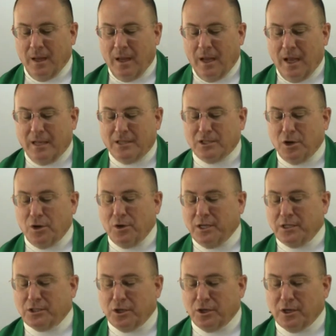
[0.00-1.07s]
And so
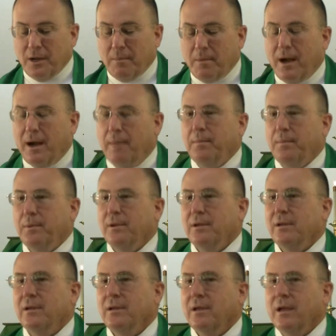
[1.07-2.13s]
he took them up,
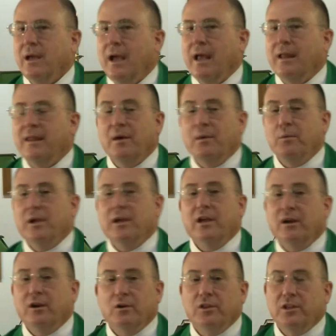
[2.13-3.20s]
and then we
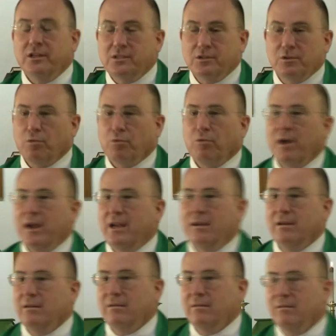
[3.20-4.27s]
hear this great
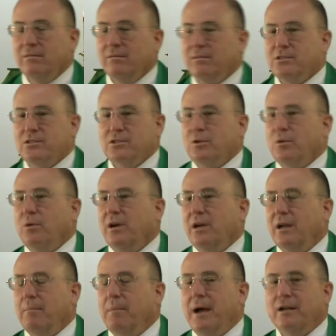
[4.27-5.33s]

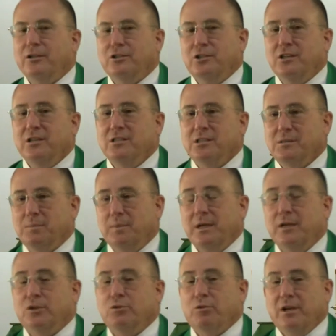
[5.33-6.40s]
story about Jesus
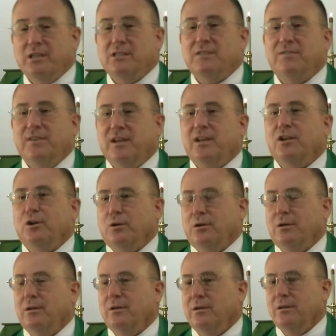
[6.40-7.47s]
being transfigured,
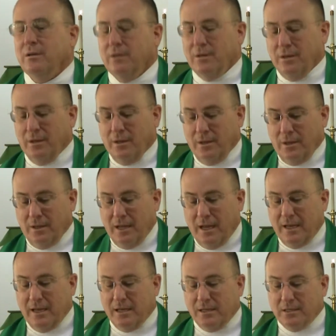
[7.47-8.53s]

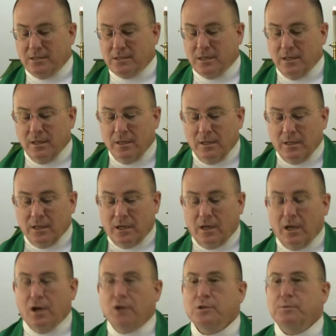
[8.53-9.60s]
that his
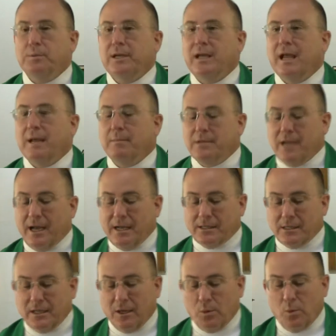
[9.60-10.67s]
clothes became
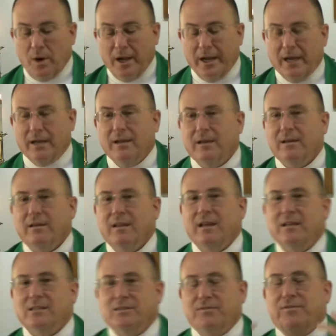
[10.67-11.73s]
dazzling white, that
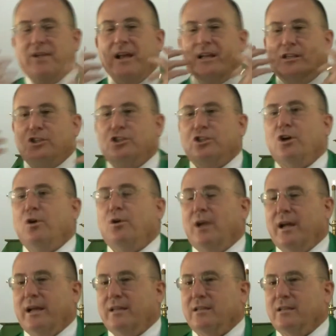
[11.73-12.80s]
his face shone
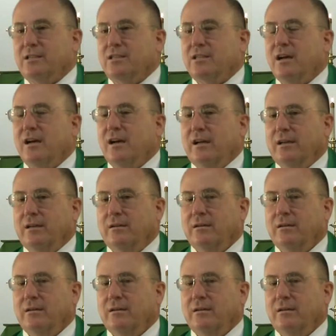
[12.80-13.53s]
like the sun.